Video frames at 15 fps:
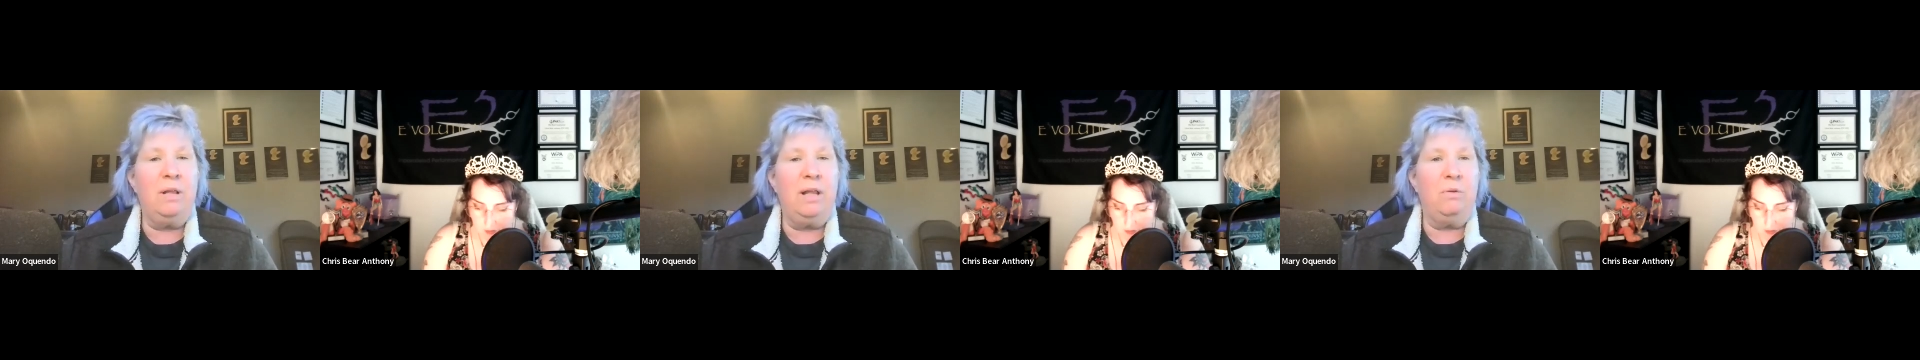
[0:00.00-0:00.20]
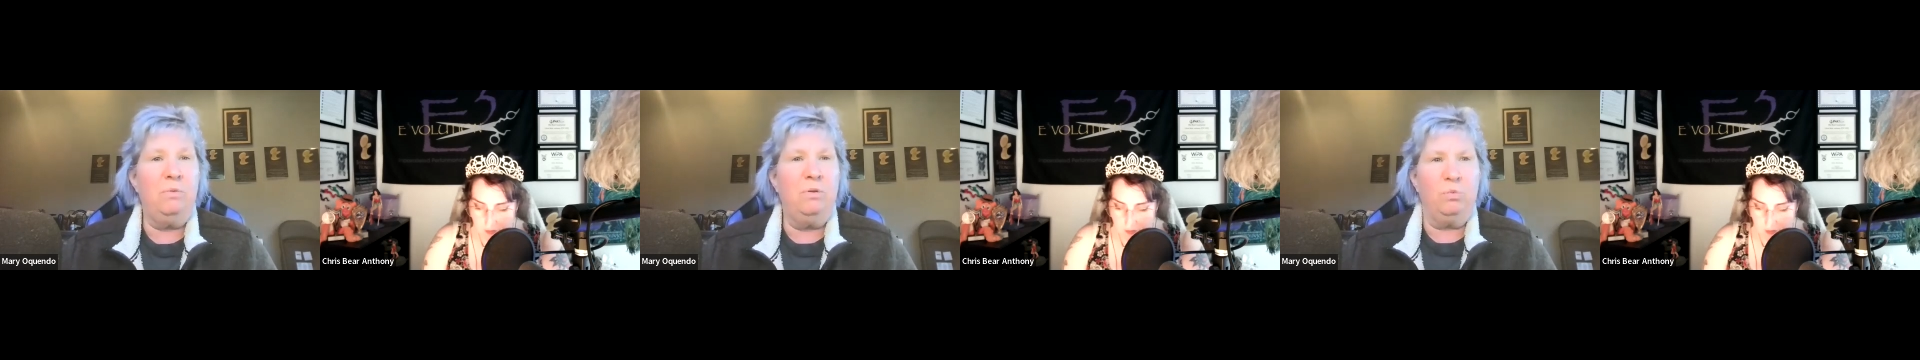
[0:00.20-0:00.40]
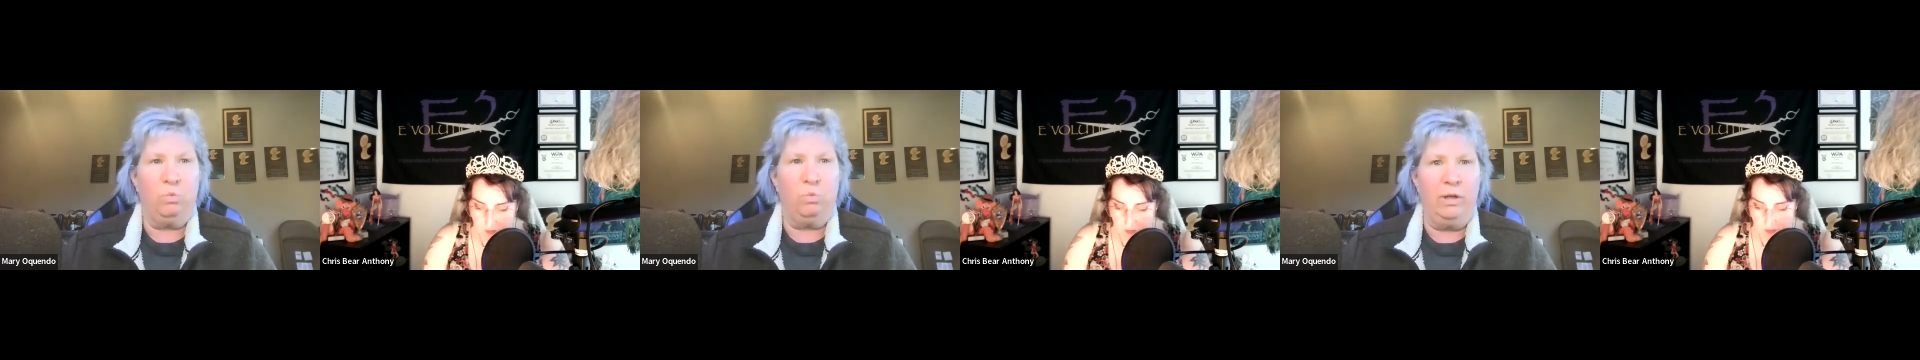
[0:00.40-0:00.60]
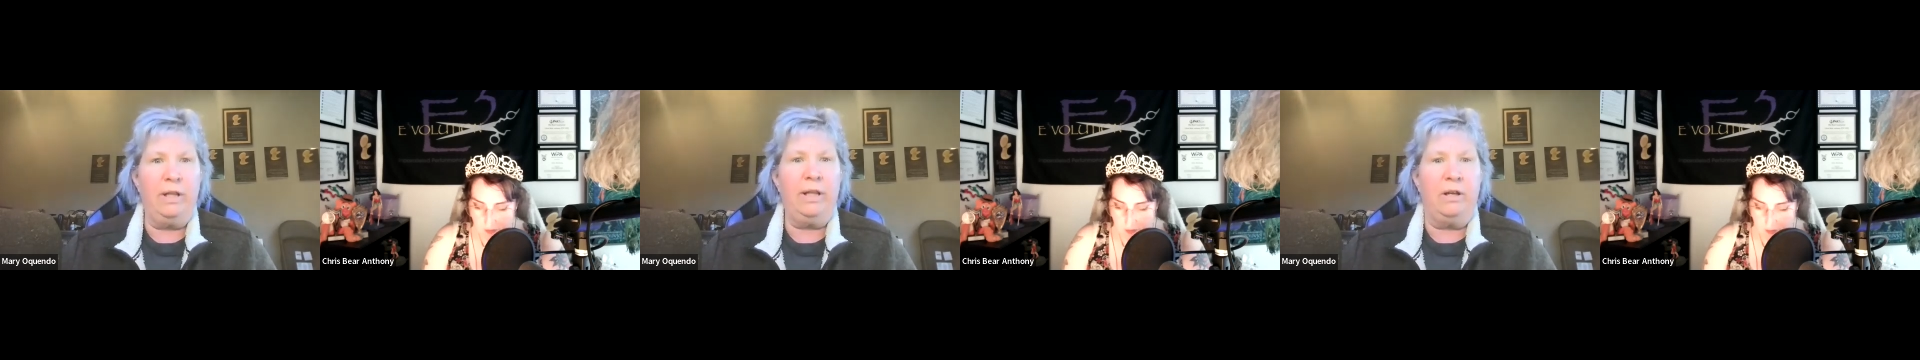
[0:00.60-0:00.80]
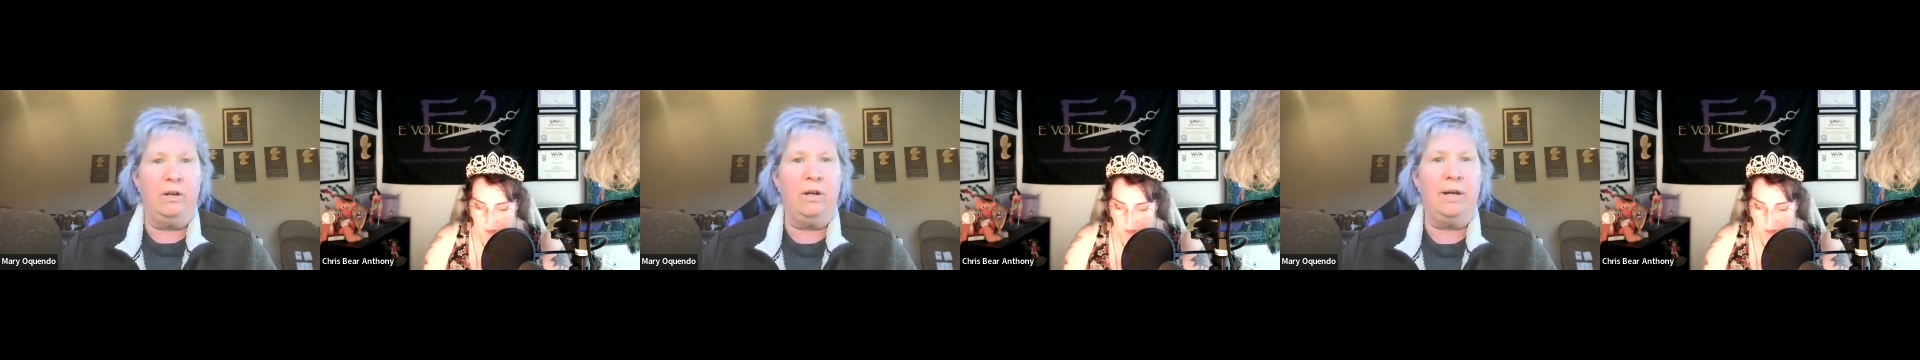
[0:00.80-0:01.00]
we're
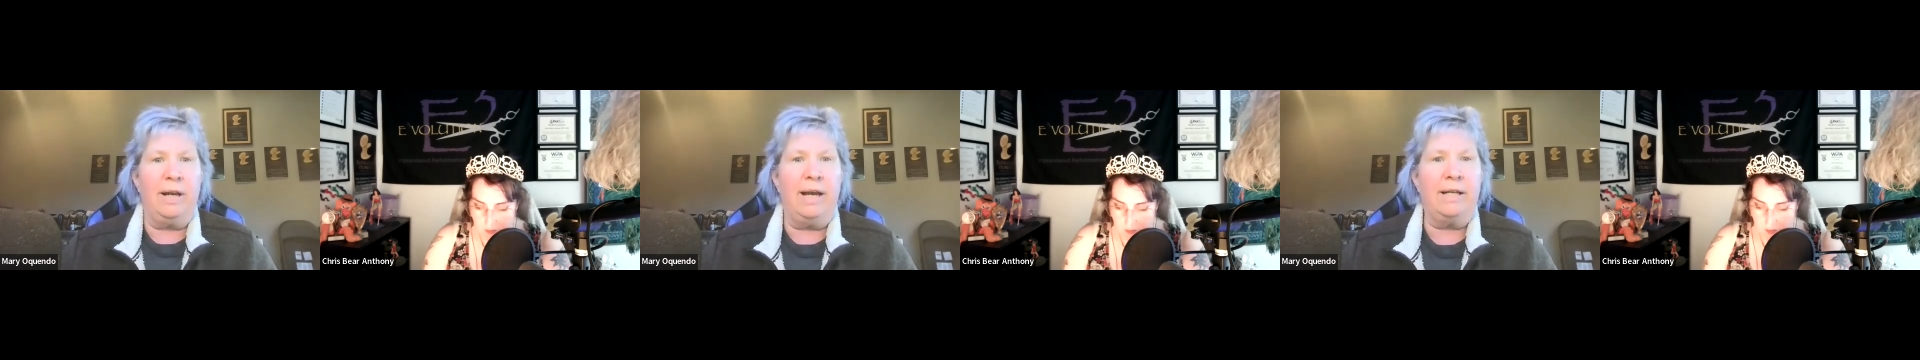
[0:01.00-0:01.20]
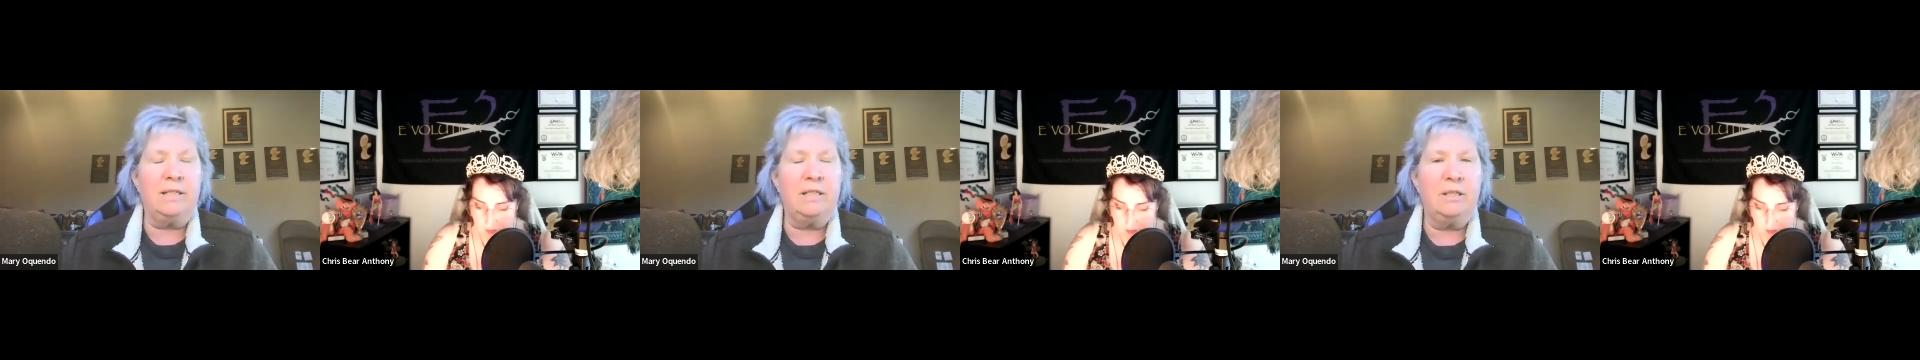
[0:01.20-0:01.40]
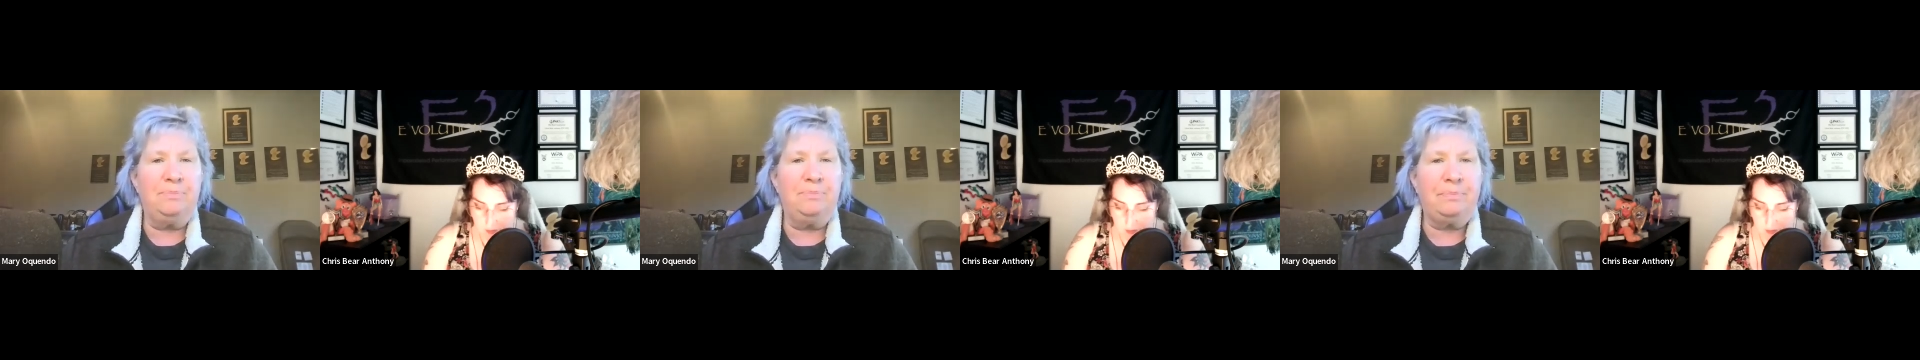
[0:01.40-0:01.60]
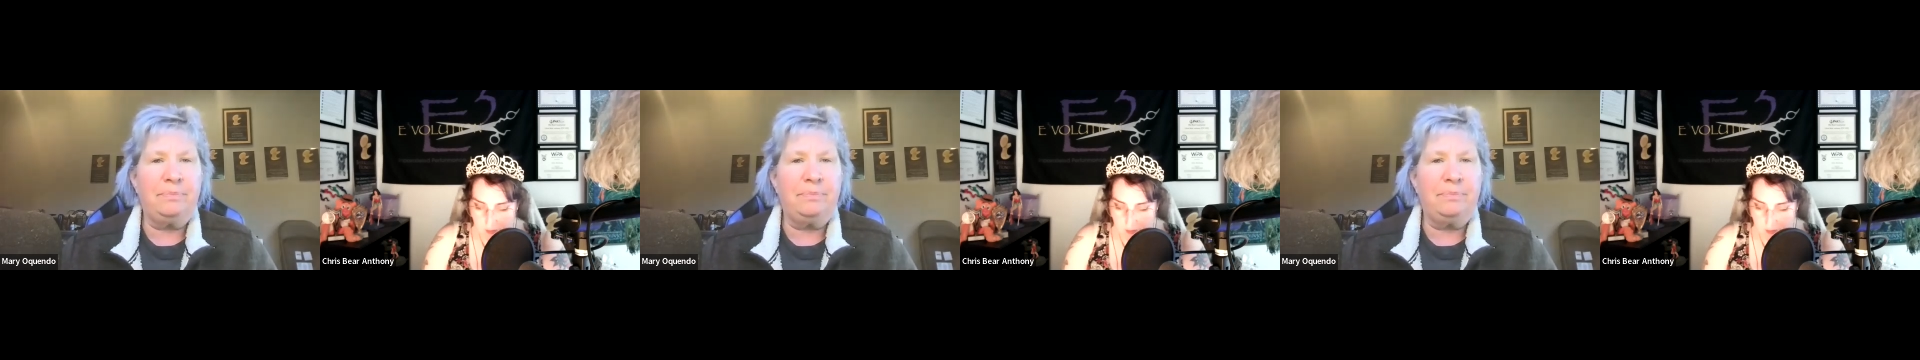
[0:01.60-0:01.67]
really good at,